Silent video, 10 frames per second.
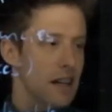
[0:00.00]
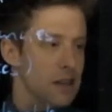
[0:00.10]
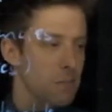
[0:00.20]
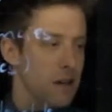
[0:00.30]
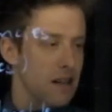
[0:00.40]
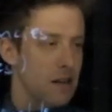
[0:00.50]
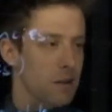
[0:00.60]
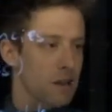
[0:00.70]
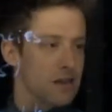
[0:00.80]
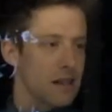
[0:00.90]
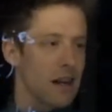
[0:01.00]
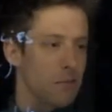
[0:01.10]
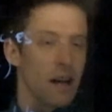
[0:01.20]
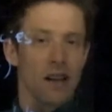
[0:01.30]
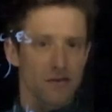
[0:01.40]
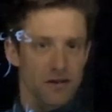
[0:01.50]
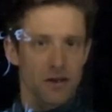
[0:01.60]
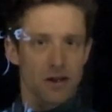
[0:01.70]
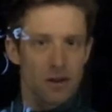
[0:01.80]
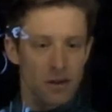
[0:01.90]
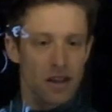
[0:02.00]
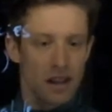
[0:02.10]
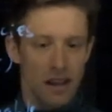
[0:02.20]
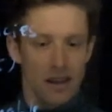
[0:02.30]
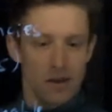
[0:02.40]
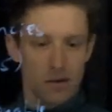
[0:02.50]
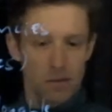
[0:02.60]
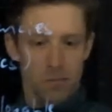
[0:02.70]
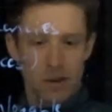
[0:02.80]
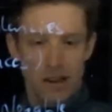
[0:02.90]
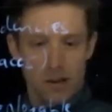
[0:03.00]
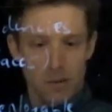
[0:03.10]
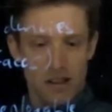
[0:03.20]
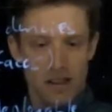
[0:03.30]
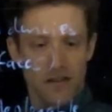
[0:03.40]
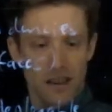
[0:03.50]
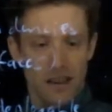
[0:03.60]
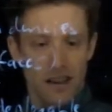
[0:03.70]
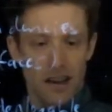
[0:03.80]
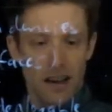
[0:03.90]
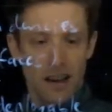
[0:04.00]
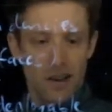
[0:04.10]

especially because it can be helpful to, to be specific there.